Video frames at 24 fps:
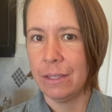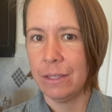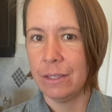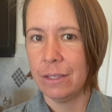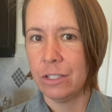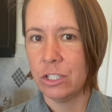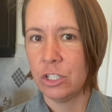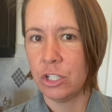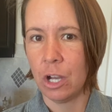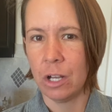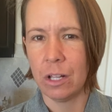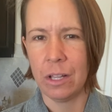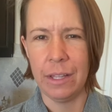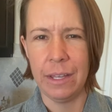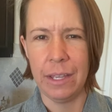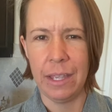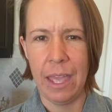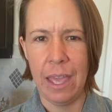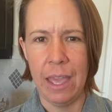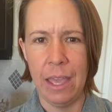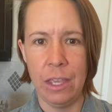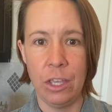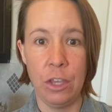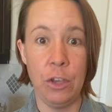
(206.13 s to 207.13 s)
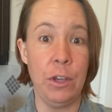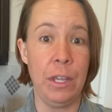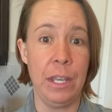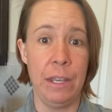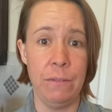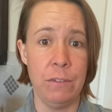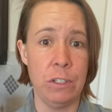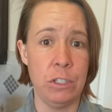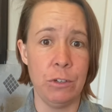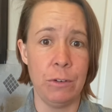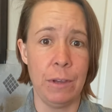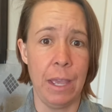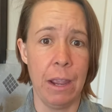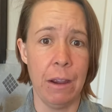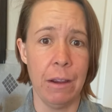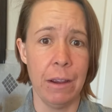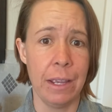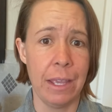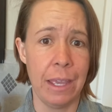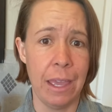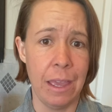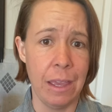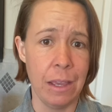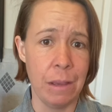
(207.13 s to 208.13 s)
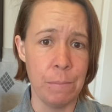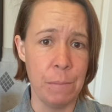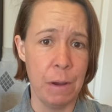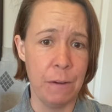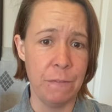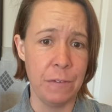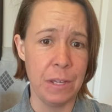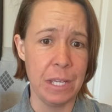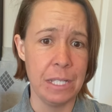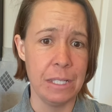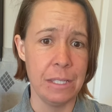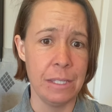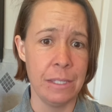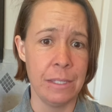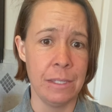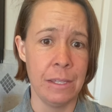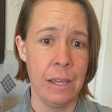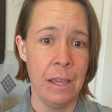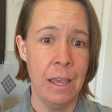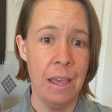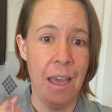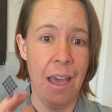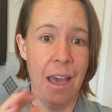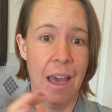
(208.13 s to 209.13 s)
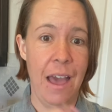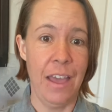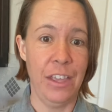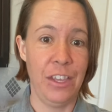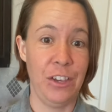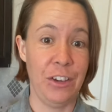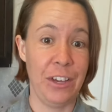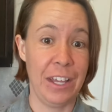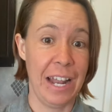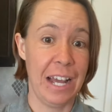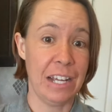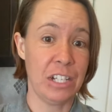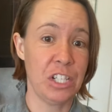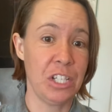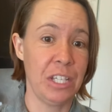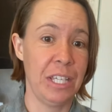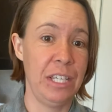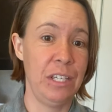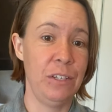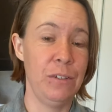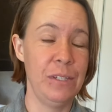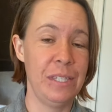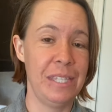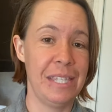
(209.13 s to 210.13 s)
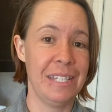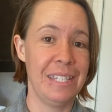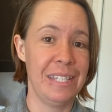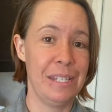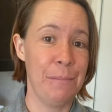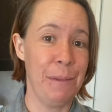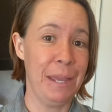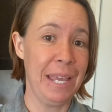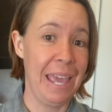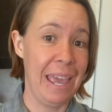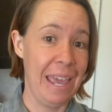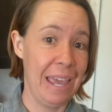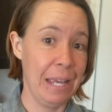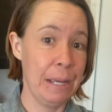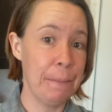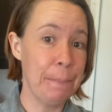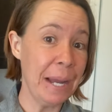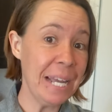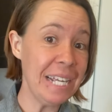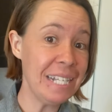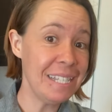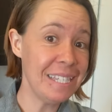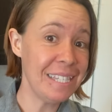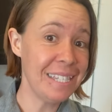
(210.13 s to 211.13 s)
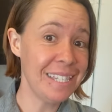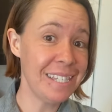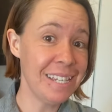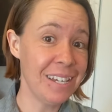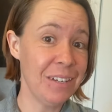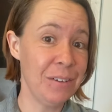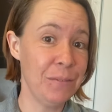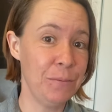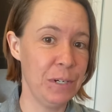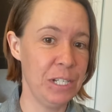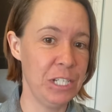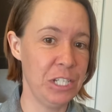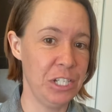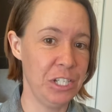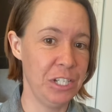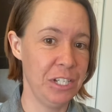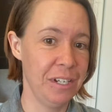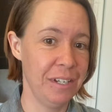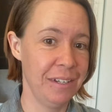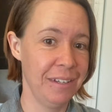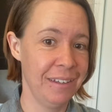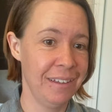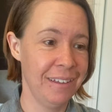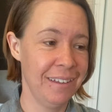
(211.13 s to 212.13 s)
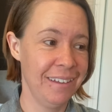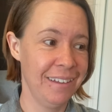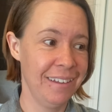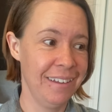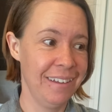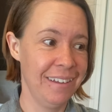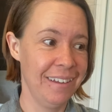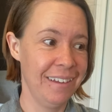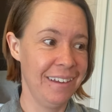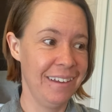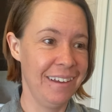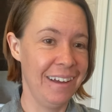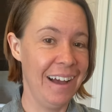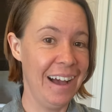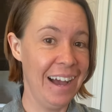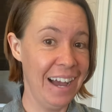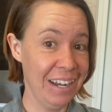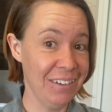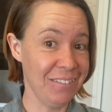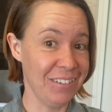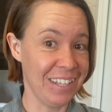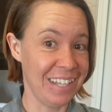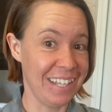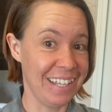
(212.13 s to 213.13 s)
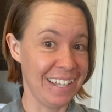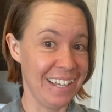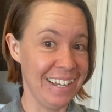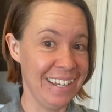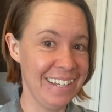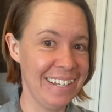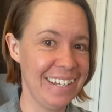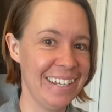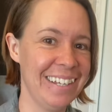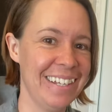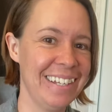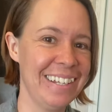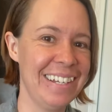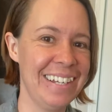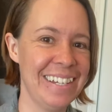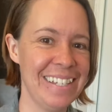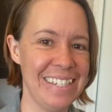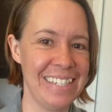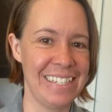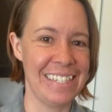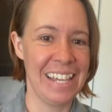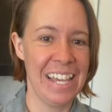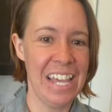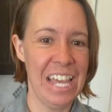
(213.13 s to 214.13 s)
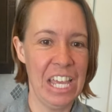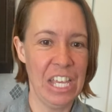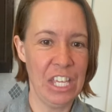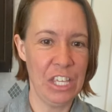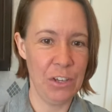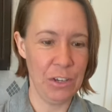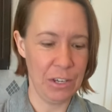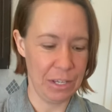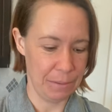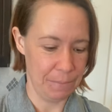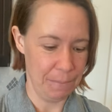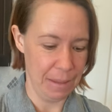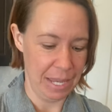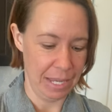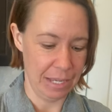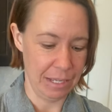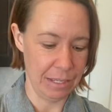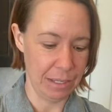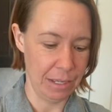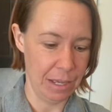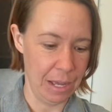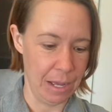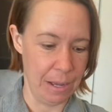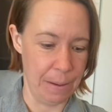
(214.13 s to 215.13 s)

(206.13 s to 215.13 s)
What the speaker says: chocolate cake. You could even do carrot cake muffins. You could actually use this to make egg bites, which I really like because you can make